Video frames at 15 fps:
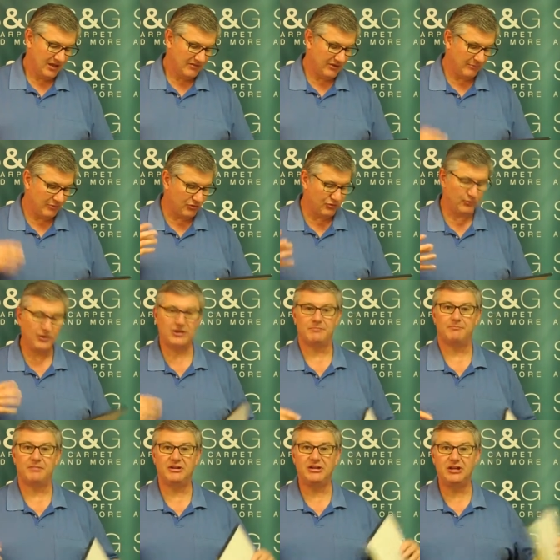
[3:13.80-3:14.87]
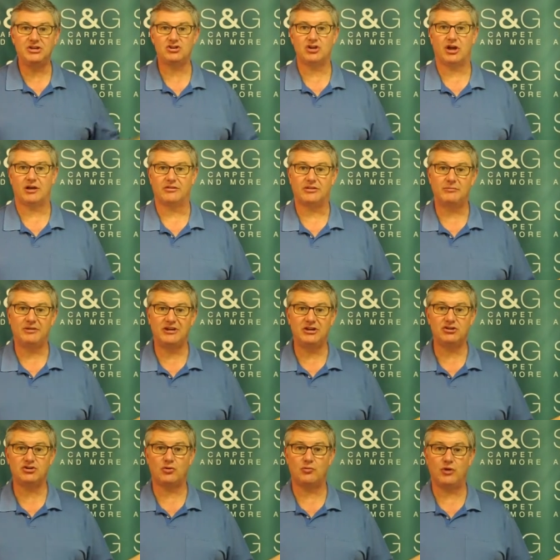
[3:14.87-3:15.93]
Number 3, Benicia, the
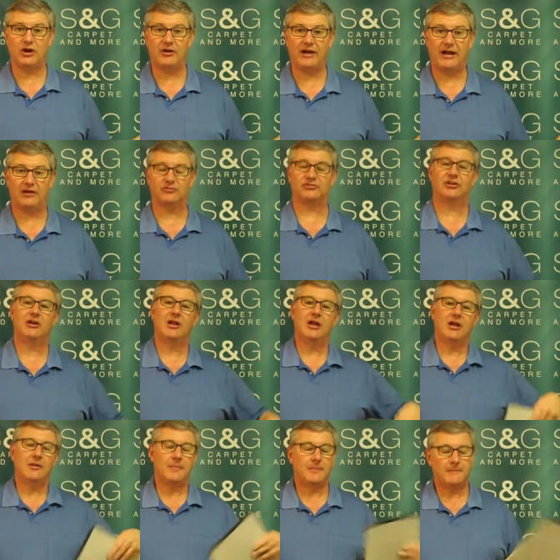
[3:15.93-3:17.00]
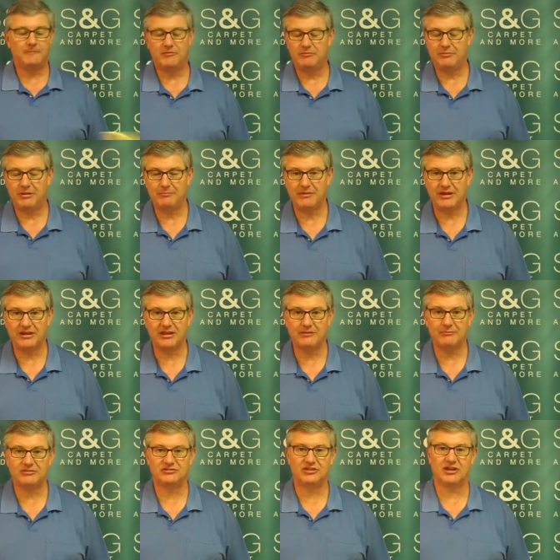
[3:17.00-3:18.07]
Benicia warehouse. We've been making a
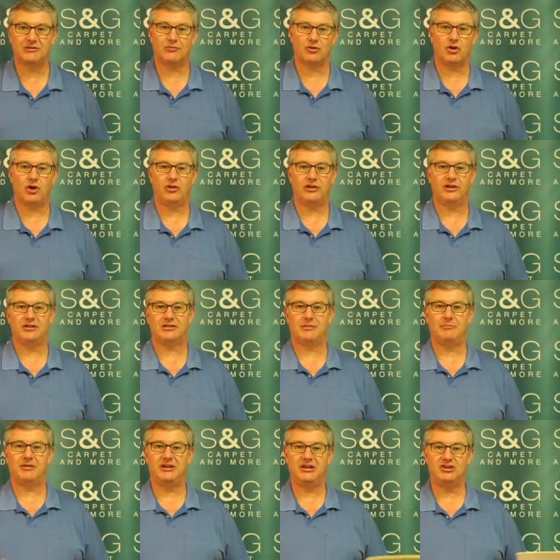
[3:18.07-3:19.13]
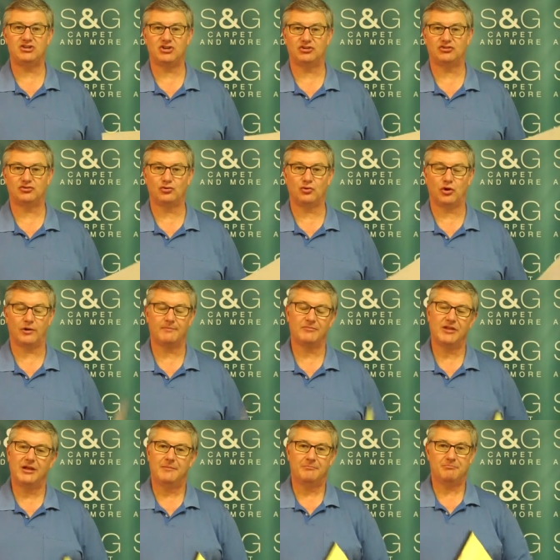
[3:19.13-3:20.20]
mistake. We're calling it the Benicia store.
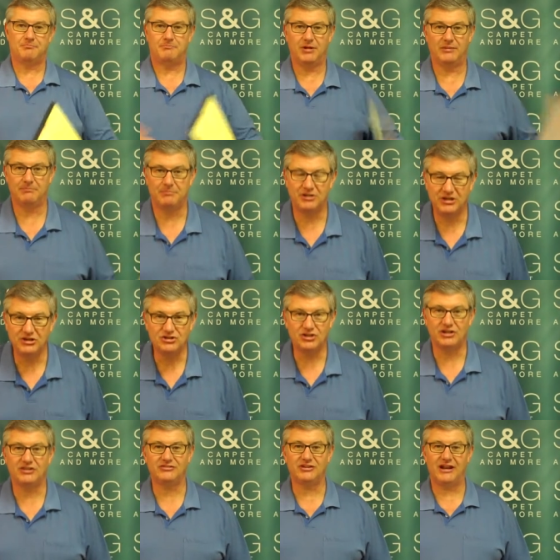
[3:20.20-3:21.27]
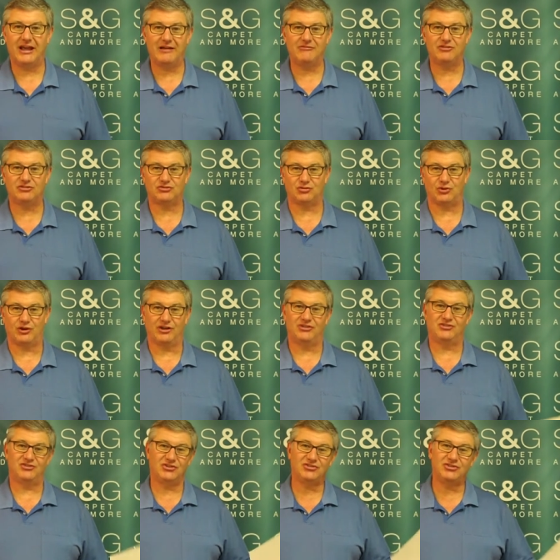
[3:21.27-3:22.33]
But Benicia doesn't have a store.
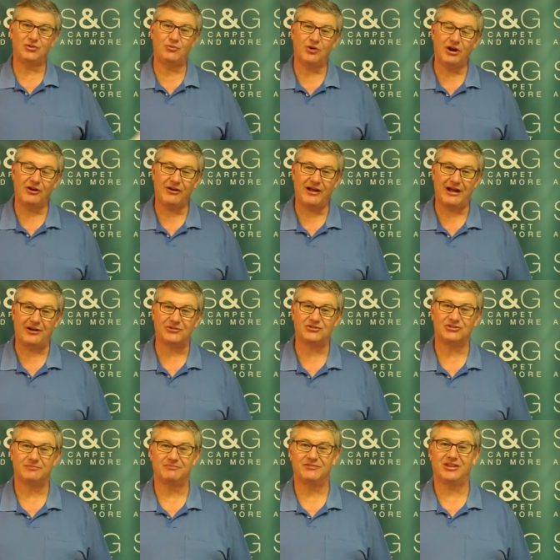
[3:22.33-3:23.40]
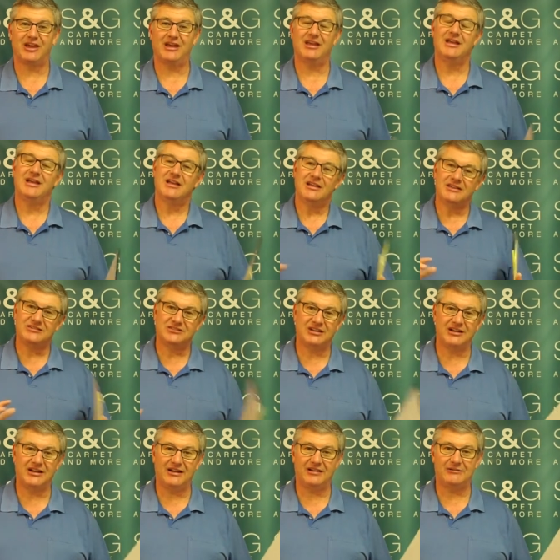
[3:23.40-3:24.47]
It's just a warehouse. Okay?
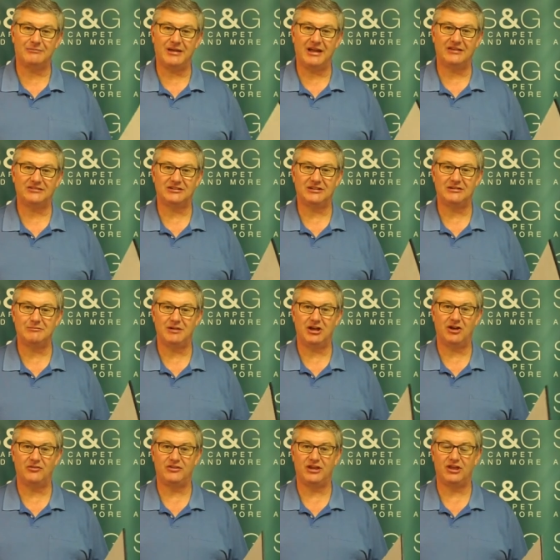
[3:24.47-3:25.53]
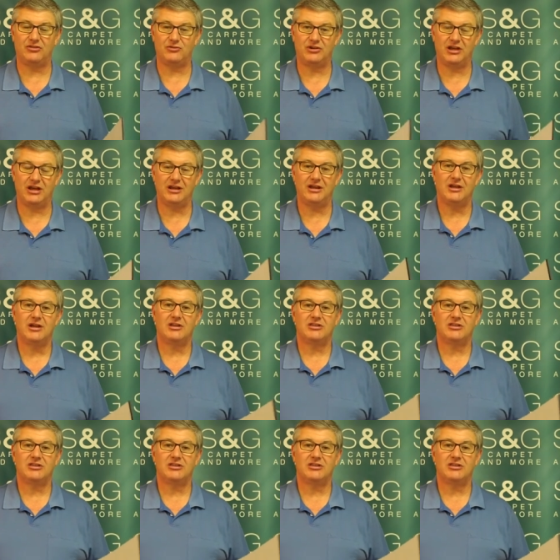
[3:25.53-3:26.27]
Sent out a mass email the other day.